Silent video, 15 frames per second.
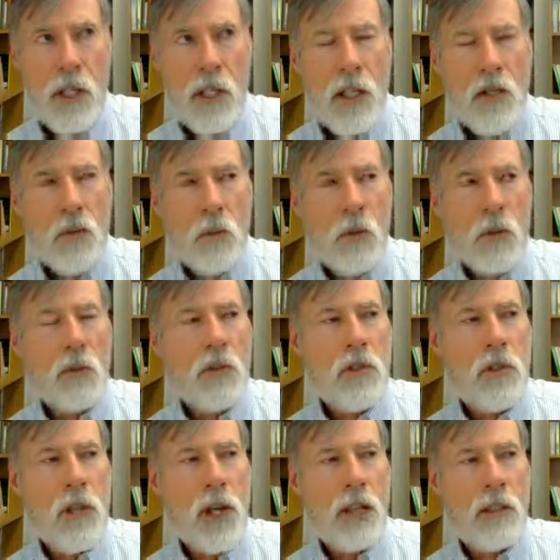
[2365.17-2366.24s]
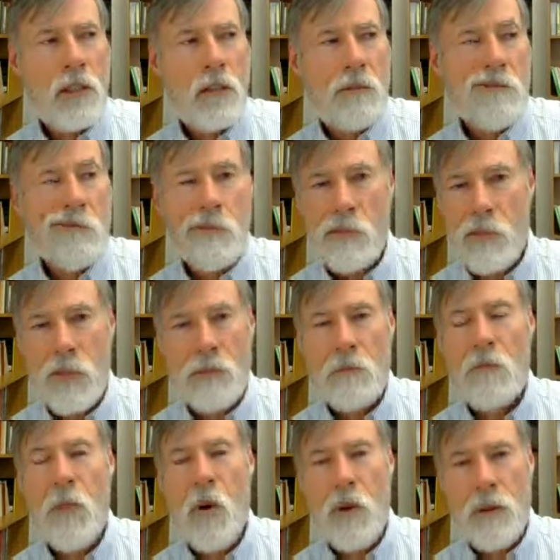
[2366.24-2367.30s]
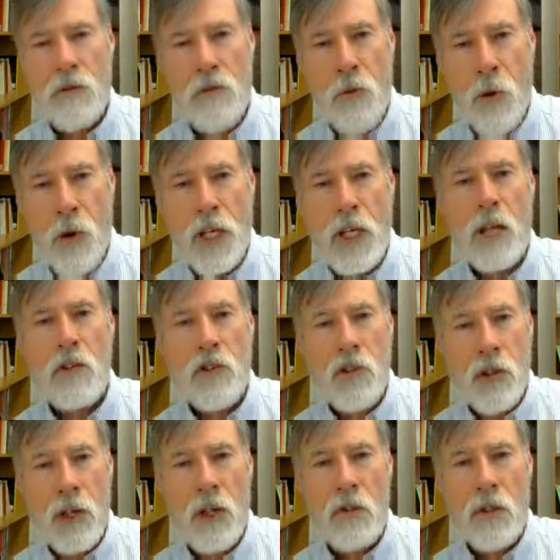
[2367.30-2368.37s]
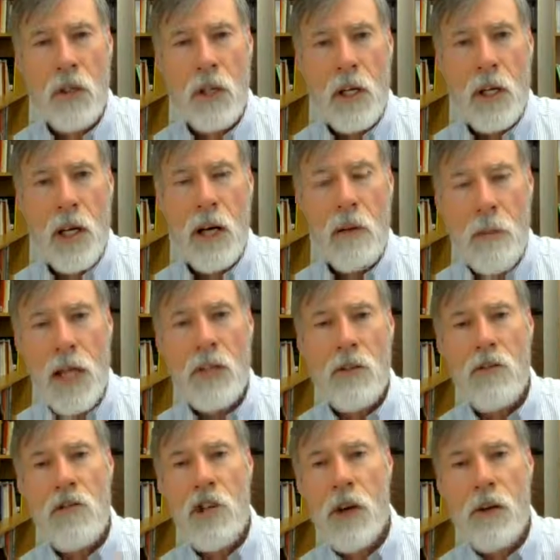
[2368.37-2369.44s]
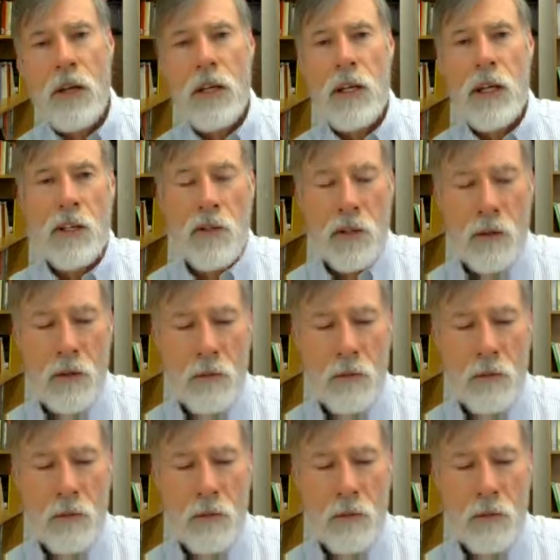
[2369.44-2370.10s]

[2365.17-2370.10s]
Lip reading: This work was done more than 40 years ago. I knew Jerry as